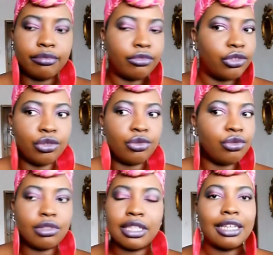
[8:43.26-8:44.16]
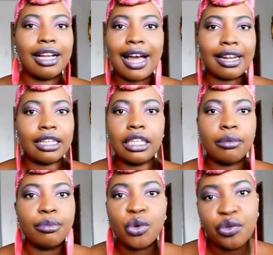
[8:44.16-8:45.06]
You still gotta keep
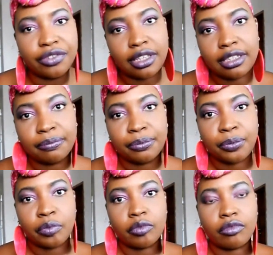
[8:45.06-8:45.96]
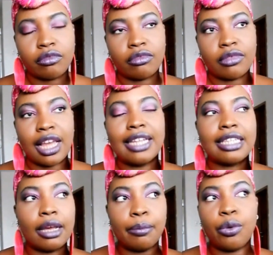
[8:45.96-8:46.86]
moving. It's
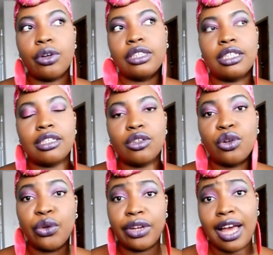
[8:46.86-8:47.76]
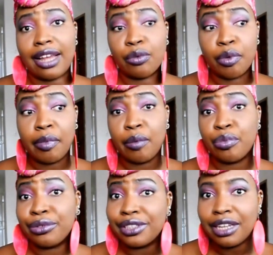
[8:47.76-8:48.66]
important to learn how to remain
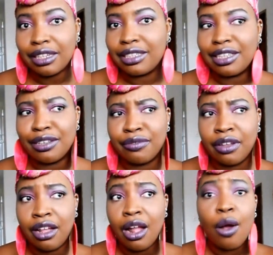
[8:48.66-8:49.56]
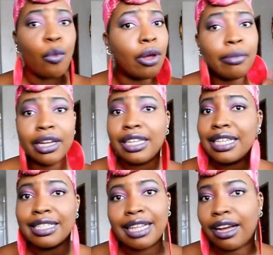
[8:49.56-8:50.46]
productive when money
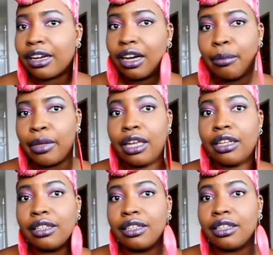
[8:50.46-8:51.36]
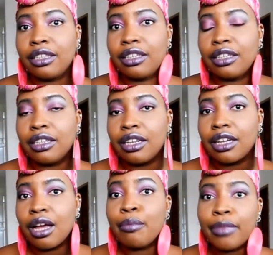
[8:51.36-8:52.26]
is not coming.
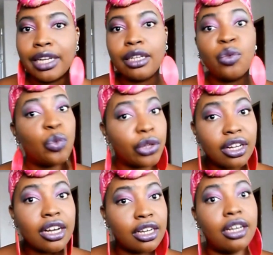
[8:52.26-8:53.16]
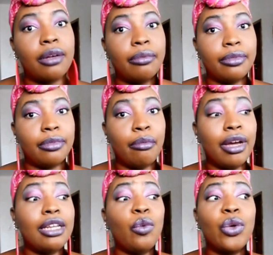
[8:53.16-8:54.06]
Money will come.
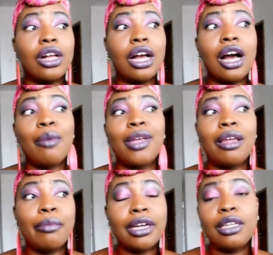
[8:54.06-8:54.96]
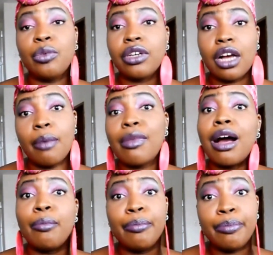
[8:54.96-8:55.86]
Money will come, and money will come
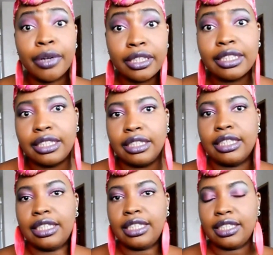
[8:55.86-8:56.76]
abundantly.